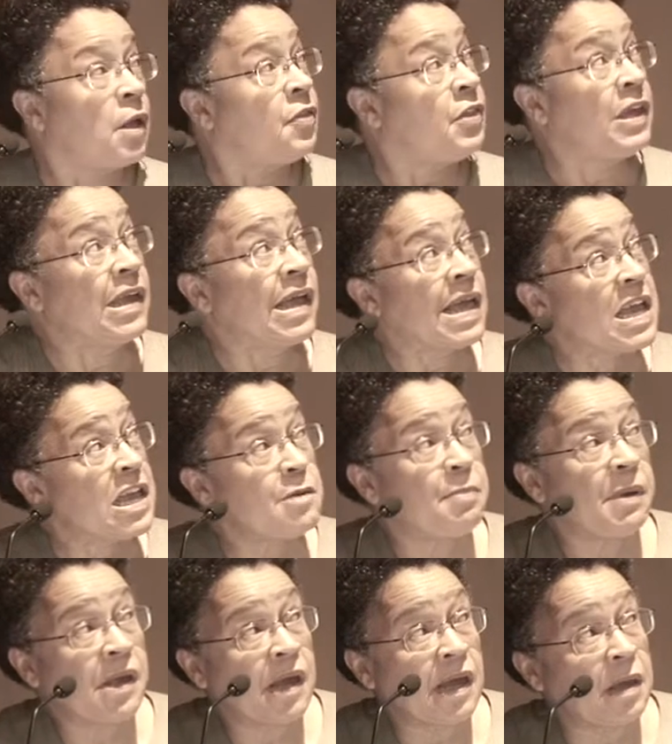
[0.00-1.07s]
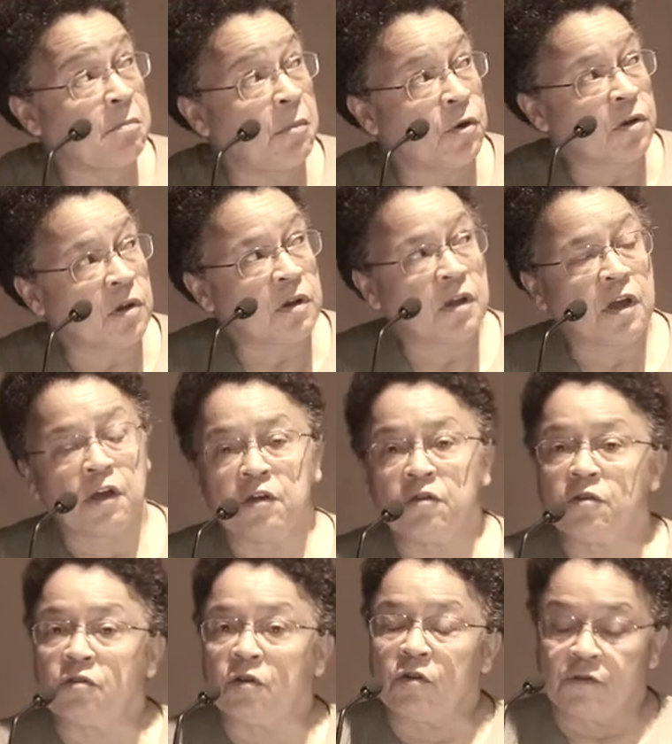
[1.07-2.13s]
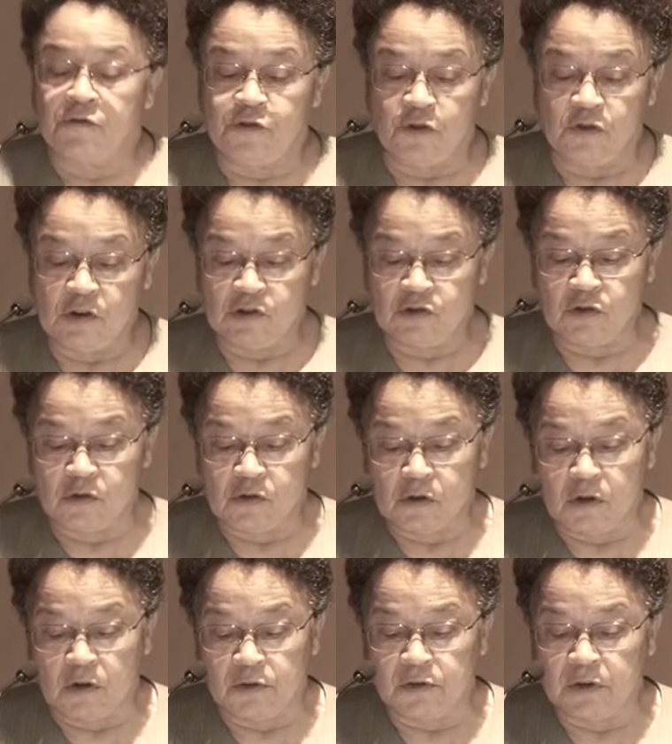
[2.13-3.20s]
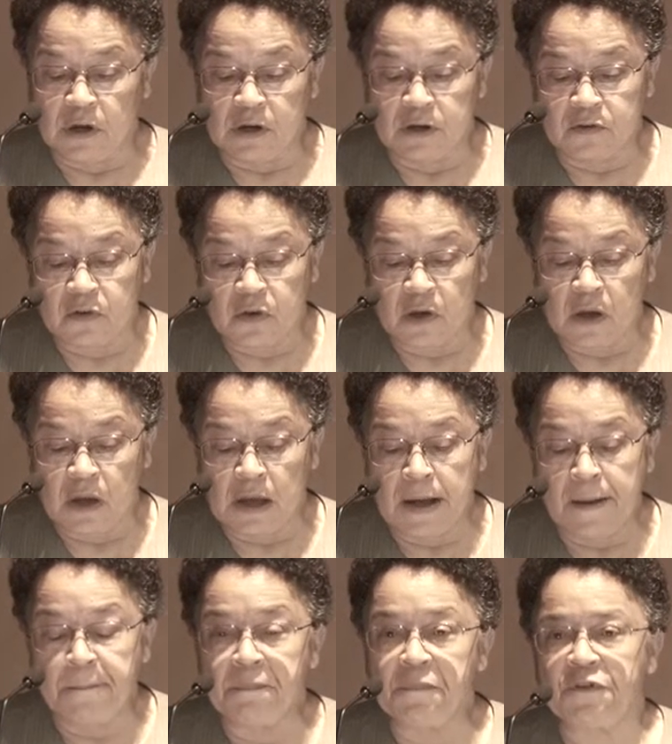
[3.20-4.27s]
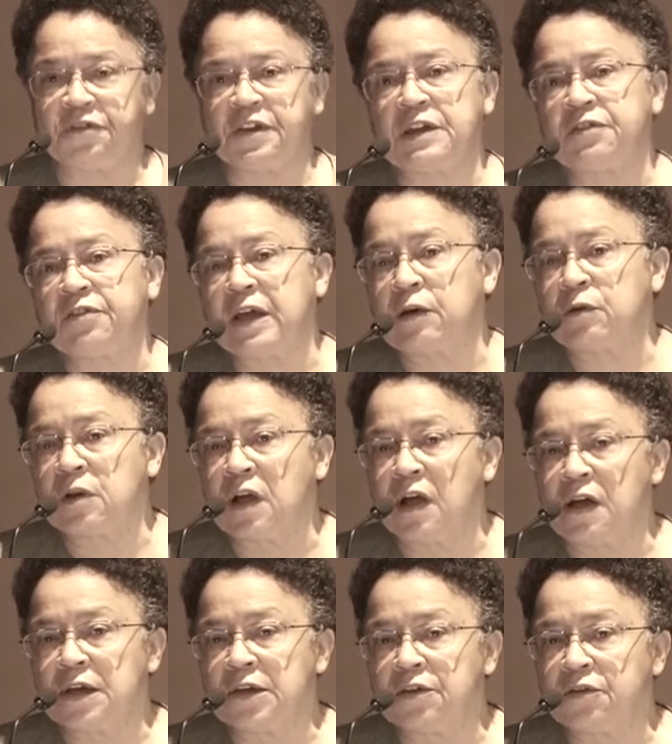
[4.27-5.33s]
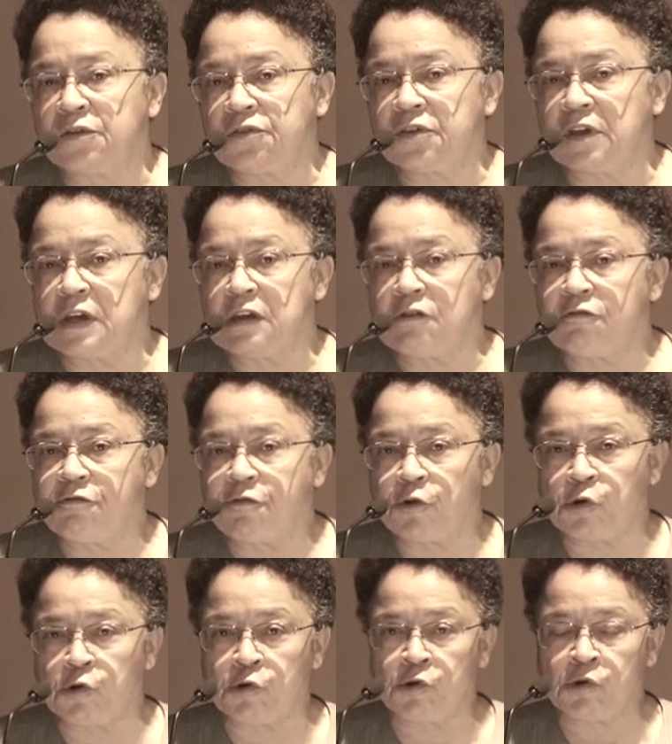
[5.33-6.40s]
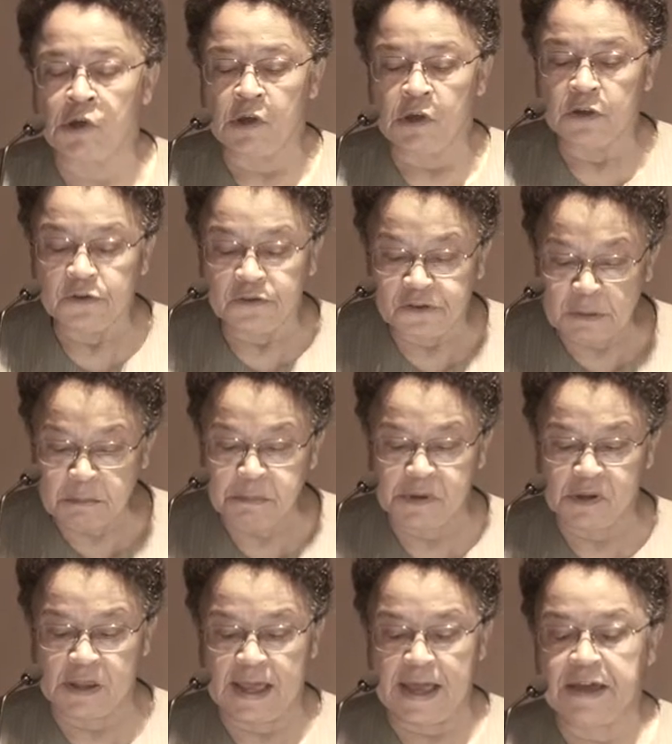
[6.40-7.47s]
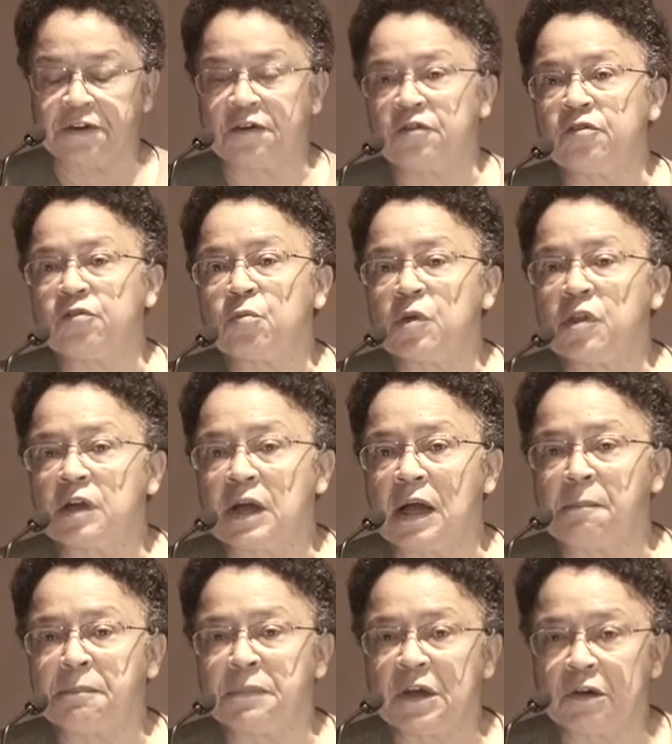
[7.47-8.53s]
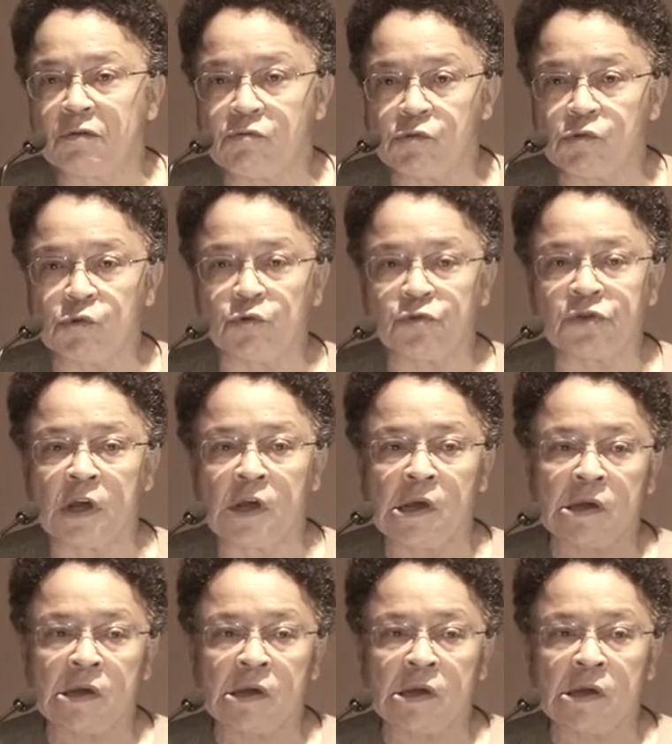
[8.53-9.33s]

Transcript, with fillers: The ABA Model Code of Judicial Conduct um, sets out guidance in four simple canons with accompanying rules.